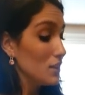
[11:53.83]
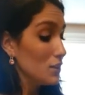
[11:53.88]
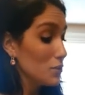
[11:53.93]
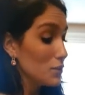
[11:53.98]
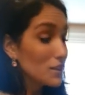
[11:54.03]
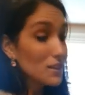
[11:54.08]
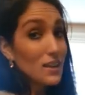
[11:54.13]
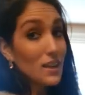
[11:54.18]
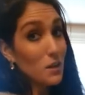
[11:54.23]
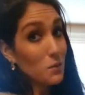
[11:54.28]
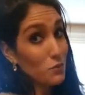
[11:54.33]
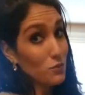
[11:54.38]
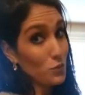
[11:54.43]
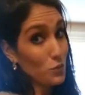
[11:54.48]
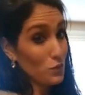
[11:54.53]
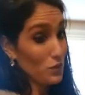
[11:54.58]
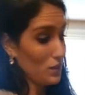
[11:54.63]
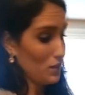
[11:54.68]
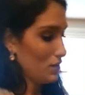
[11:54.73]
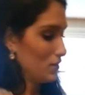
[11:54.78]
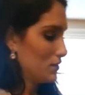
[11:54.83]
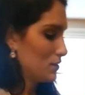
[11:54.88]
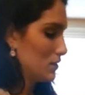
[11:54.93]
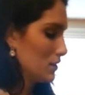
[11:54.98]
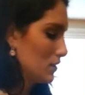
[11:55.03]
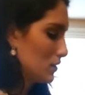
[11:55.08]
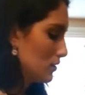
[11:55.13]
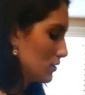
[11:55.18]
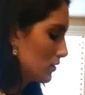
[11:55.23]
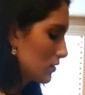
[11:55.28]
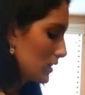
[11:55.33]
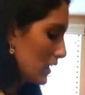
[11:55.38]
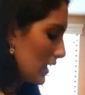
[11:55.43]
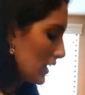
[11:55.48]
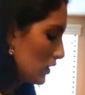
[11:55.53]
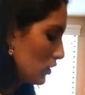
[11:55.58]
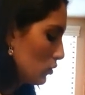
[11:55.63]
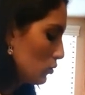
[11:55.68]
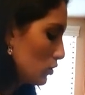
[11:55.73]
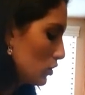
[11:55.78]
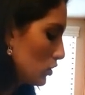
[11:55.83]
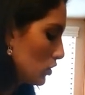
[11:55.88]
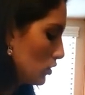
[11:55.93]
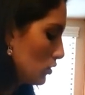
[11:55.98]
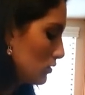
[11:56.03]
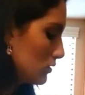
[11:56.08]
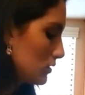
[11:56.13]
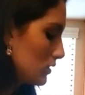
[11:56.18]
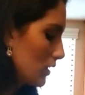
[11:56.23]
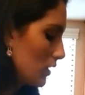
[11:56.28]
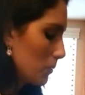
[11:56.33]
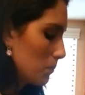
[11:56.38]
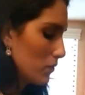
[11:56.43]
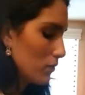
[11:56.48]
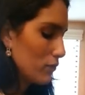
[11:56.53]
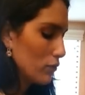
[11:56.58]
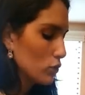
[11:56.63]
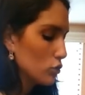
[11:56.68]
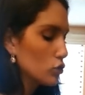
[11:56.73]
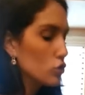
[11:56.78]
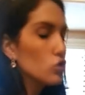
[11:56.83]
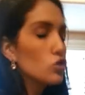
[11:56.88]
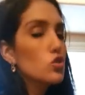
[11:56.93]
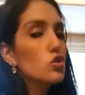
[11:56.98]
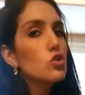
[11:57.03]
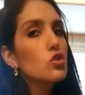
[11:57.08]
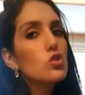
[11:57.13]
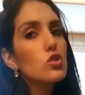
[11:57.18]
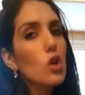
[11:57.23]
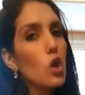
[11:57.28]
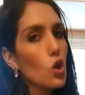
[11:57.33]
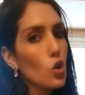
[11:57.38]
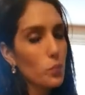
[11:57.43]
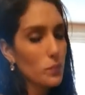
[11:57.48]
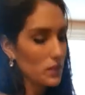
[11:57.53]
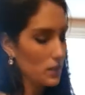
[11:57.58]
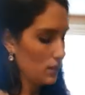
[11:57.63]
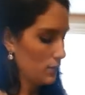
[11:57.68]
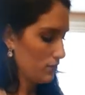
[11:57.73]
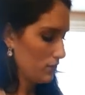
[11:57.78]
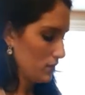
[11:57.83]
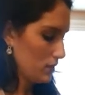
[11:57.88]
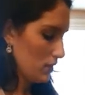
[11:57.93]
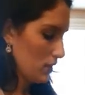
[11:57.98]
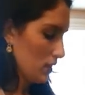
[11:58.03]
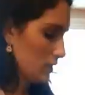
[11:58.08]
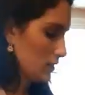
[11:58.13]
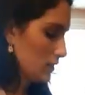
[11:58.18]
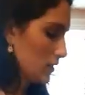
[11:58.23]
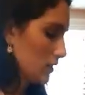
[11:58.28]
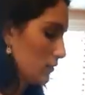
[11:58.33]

You can get them for really good deals, and you can use them for so many different things.